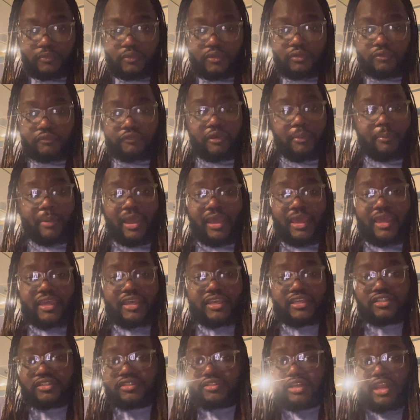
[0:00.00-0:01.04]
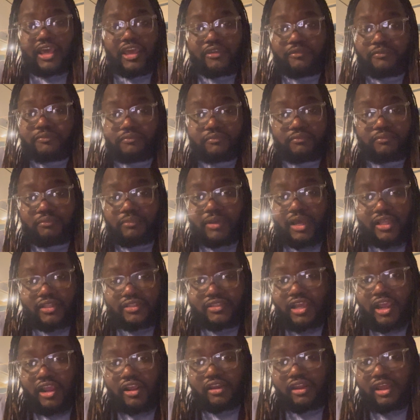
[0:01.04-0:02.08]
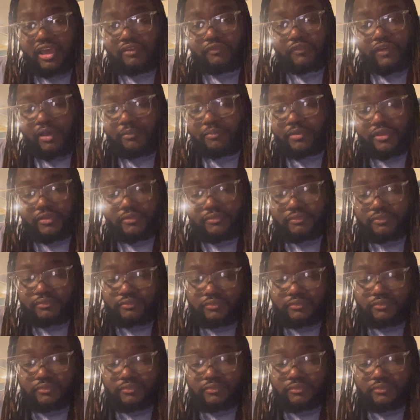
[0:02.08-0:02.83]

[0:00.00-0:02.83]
for my age, like my entire life. I've been,